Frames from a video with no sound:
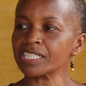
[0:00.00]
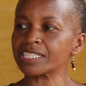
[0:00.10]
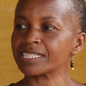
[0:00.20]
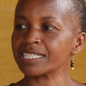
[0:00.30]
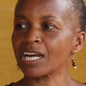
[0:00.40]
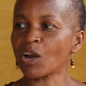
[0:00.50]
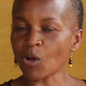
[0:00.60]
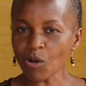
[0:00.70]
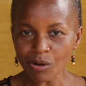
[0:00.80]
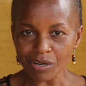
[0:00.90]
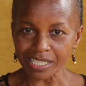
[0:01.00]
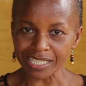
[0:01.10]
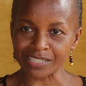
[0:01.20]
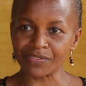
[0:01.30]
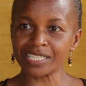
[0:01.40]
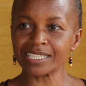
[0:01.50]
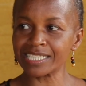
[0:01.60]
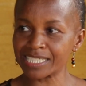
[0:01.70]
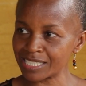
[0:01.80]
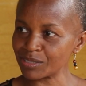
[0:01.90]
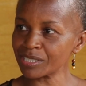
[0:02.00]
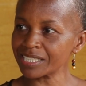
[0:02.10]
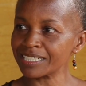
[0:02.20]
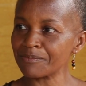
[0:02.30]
is long, it's very detailed,